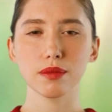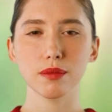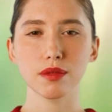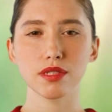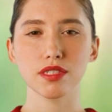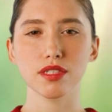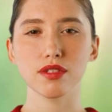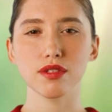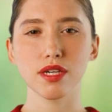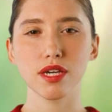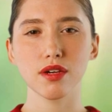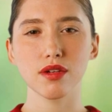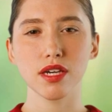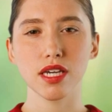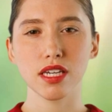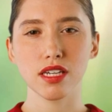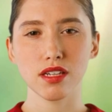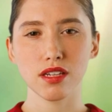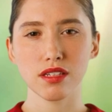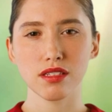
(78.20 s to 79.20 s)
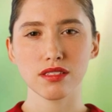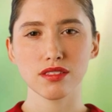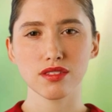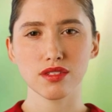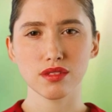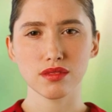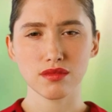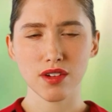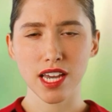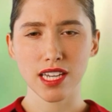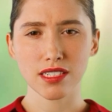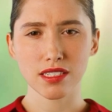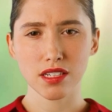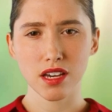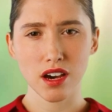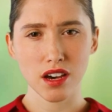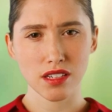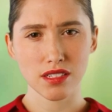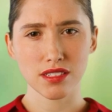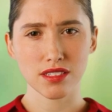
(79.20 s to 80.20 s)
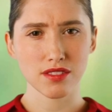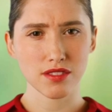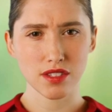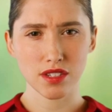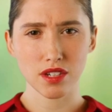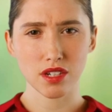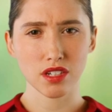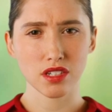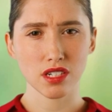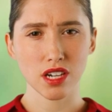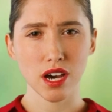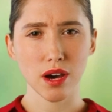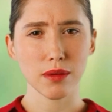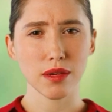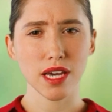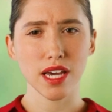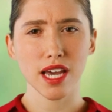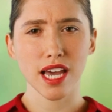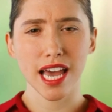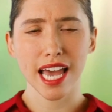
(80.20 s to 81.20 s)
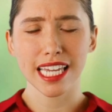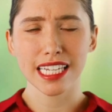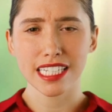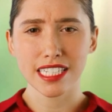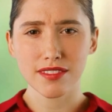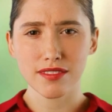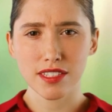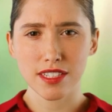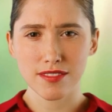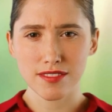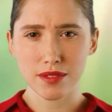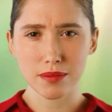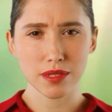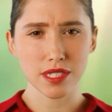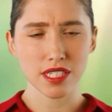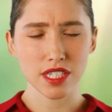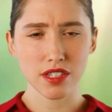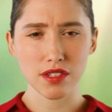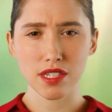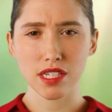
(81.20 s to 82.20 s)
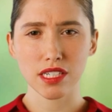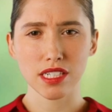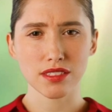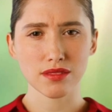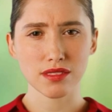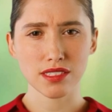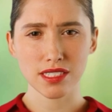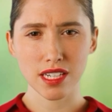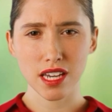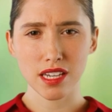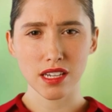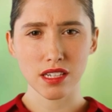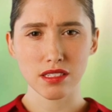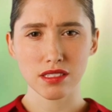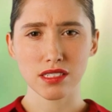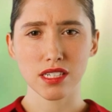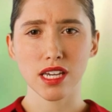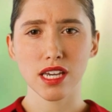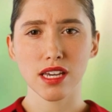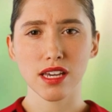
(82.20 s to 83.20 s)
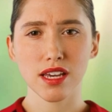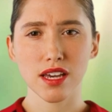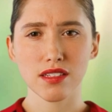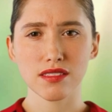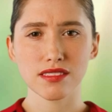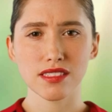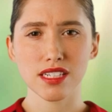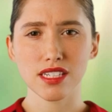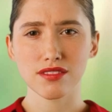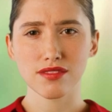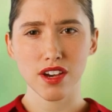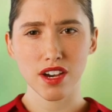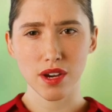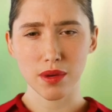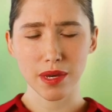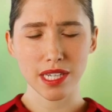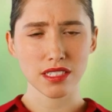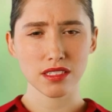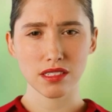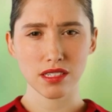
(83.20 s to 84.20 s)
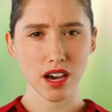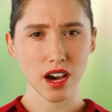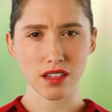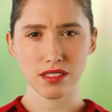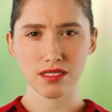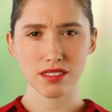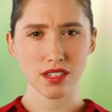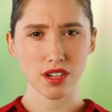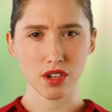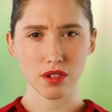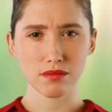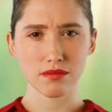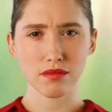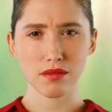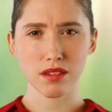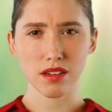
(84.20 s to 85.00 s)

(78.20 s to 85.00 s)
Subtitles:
material incurs direct costs for your shop, and even if the material is recycled, there is an environmental cost too.